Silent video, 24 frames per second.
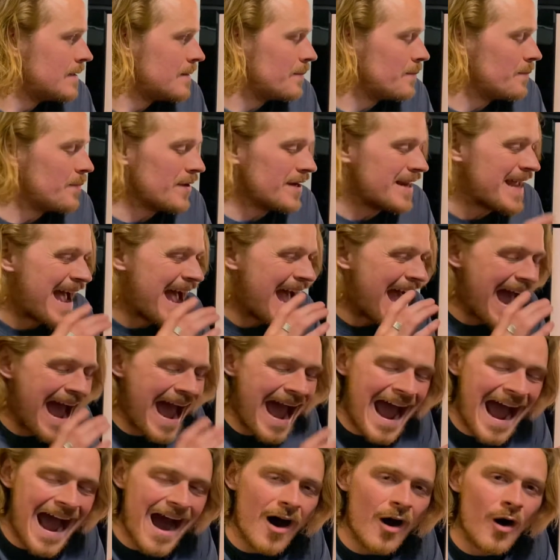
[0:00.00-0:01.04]
but
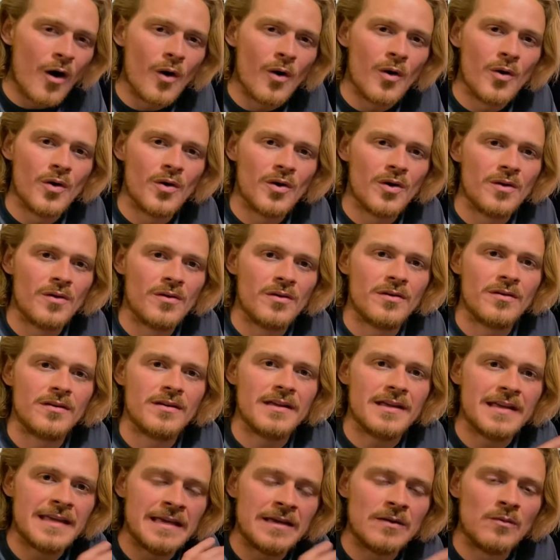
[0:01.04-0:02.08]
how
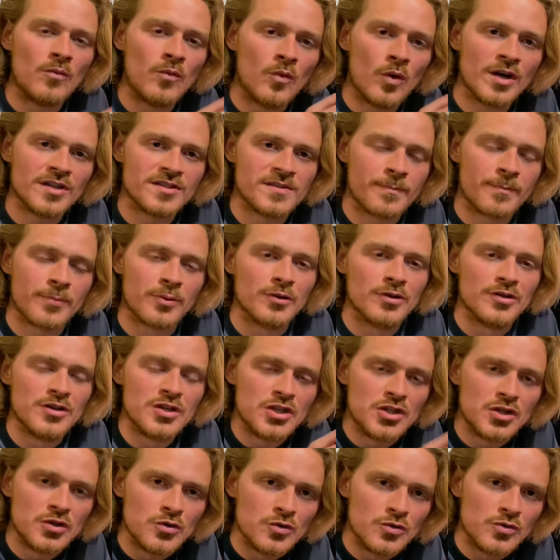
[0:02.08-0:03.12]
it was
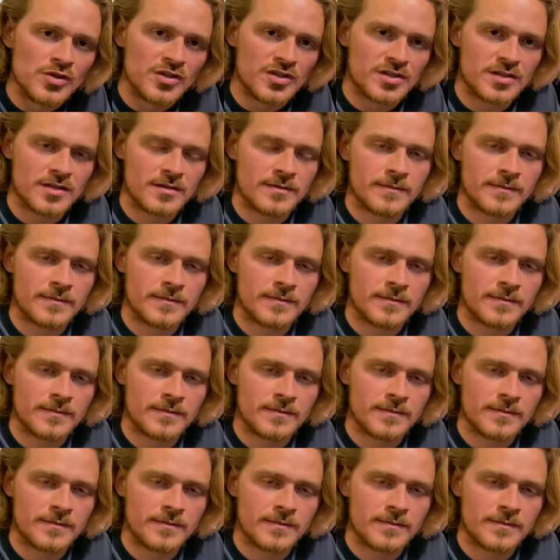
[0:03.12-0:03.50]
produced.